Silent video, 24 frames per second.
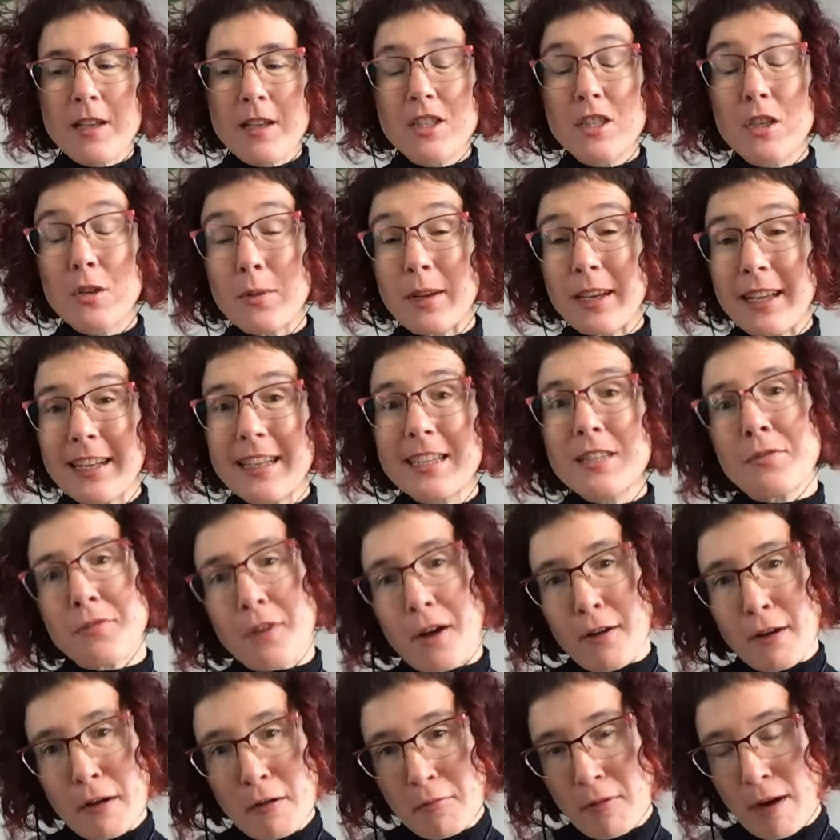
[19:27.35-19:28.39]
So it is
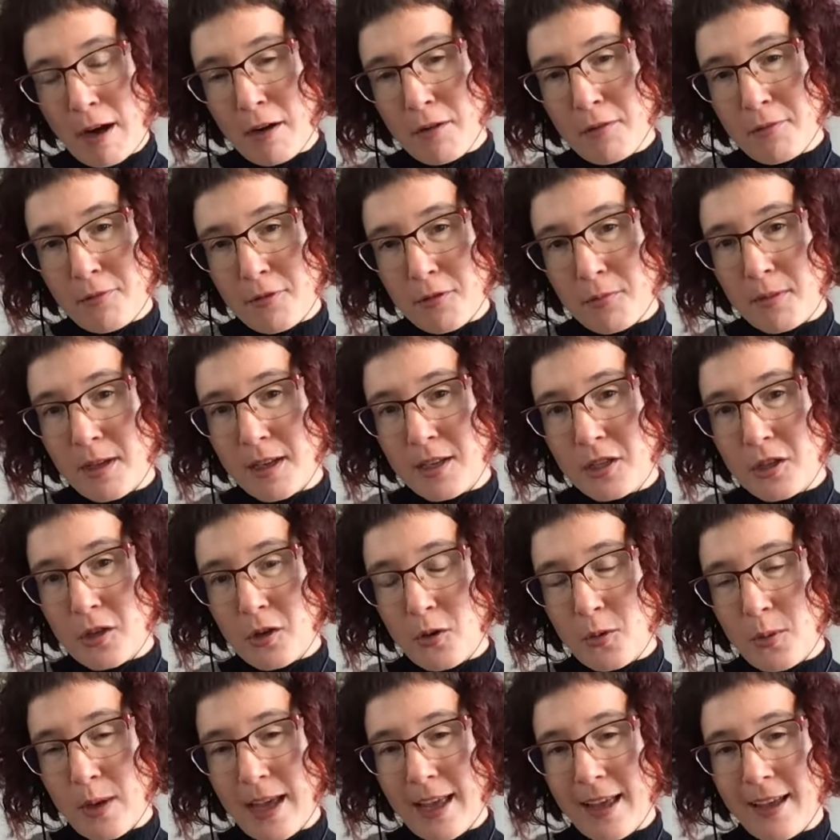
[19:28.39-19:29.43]
very rare for me to
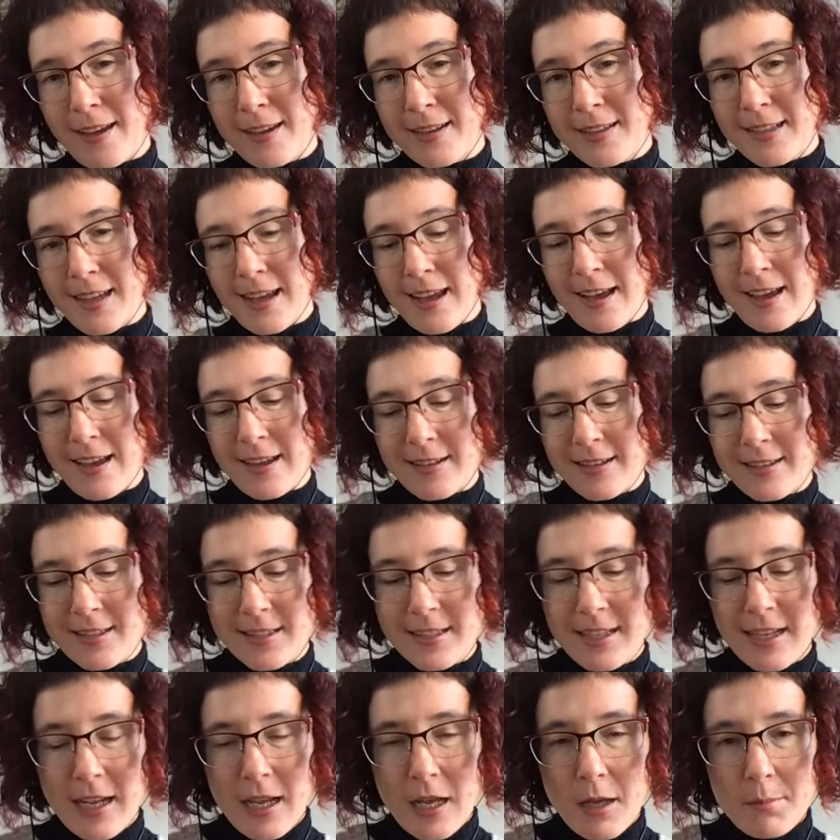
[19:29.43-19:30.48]
go ahead and
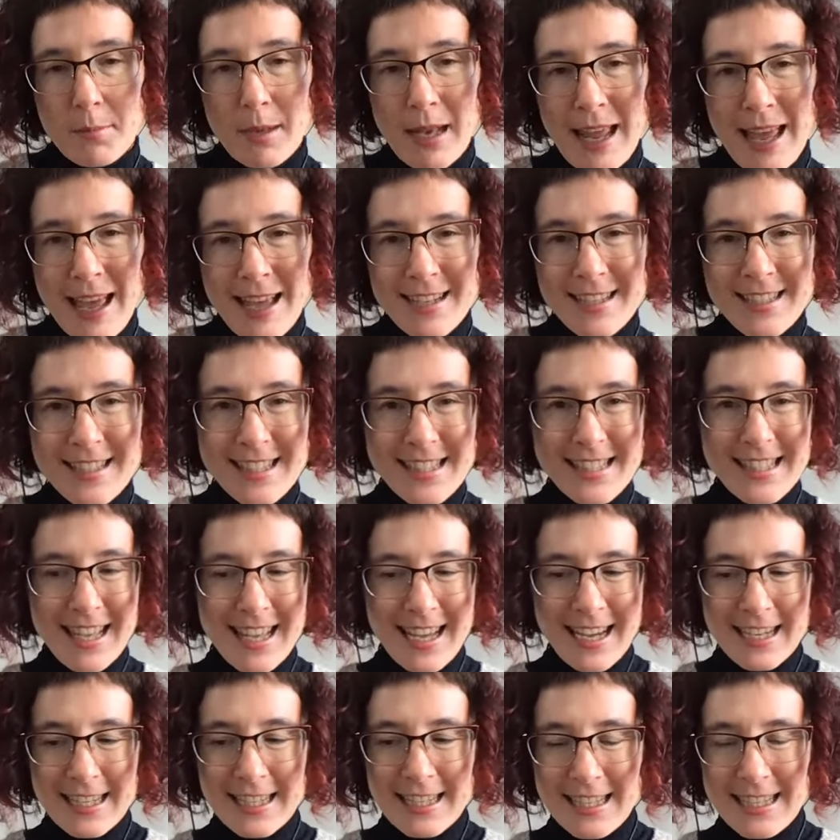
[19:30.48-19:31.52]
plan,
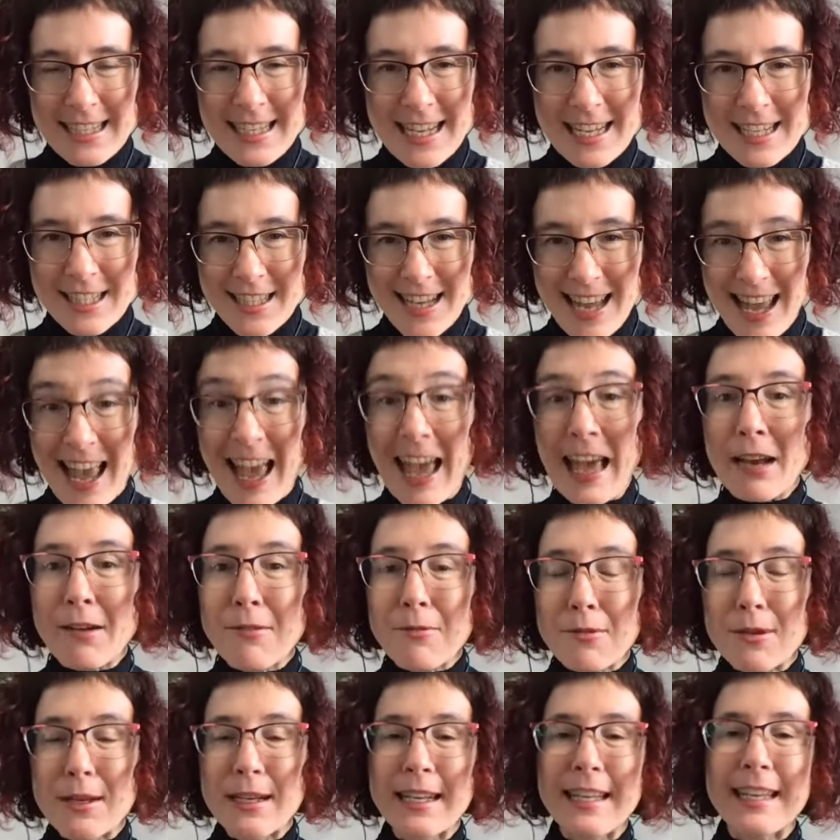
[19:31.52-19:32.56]
design, knit,
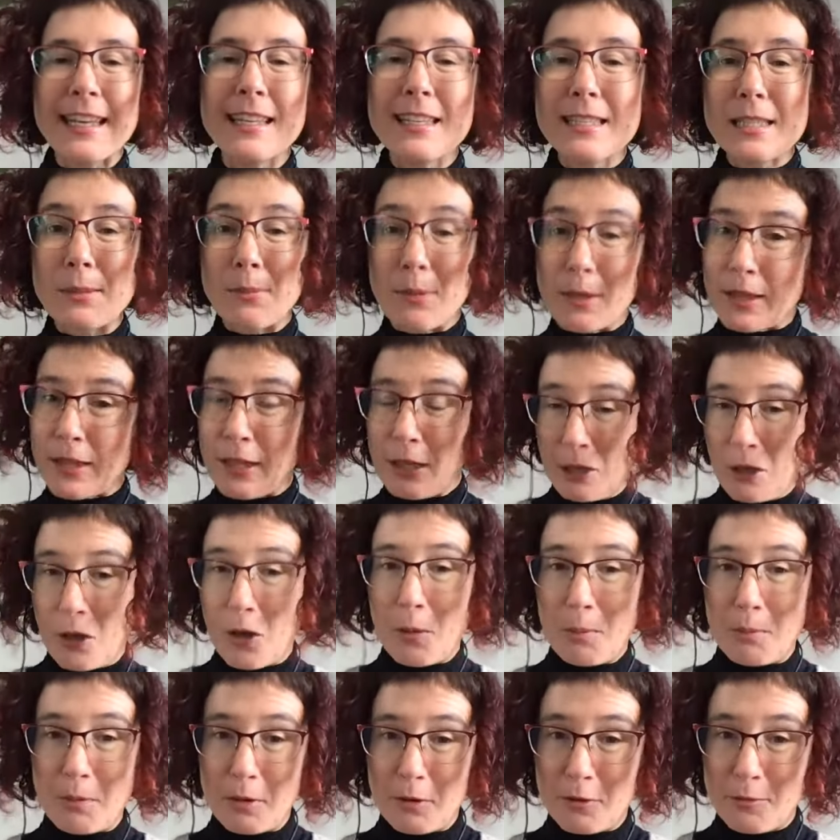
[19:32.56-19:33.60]
and release within a
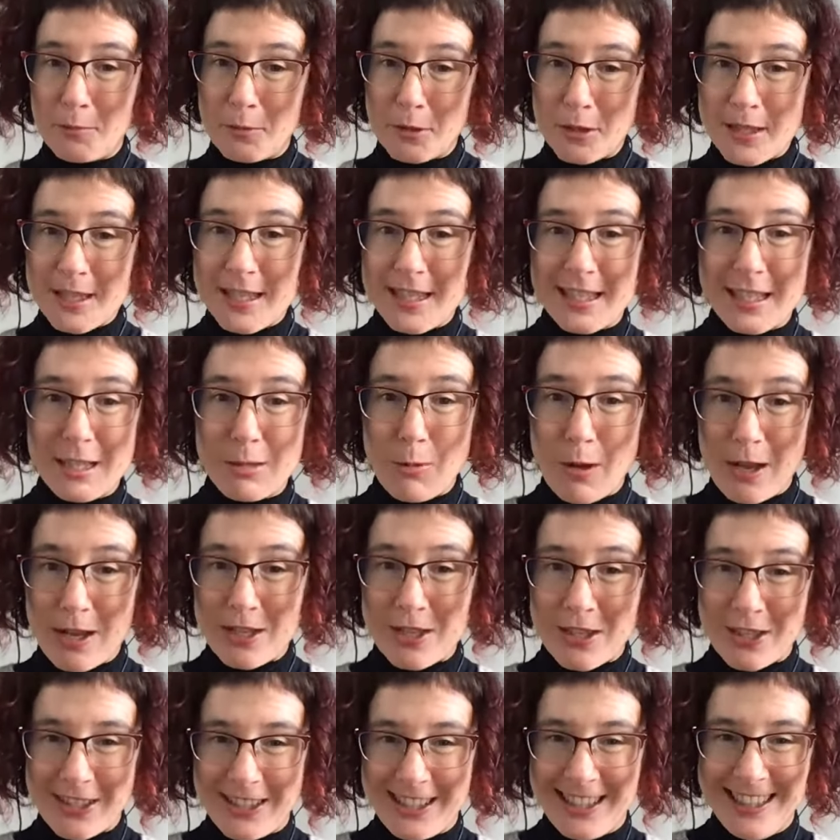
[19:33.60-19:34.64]
couple of months a
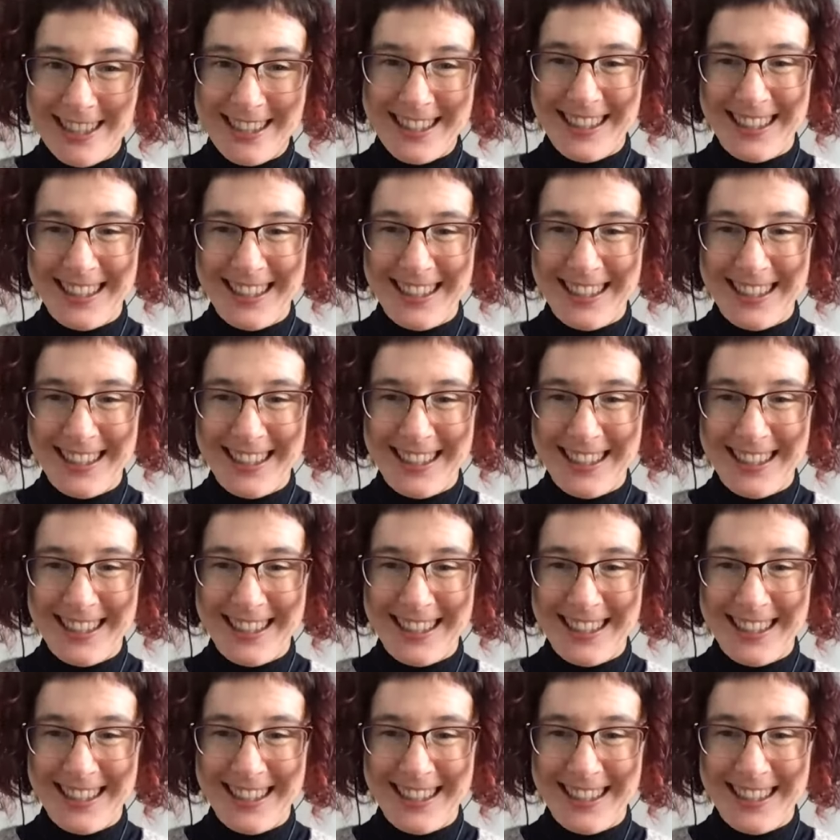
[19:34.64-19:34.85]
sweater.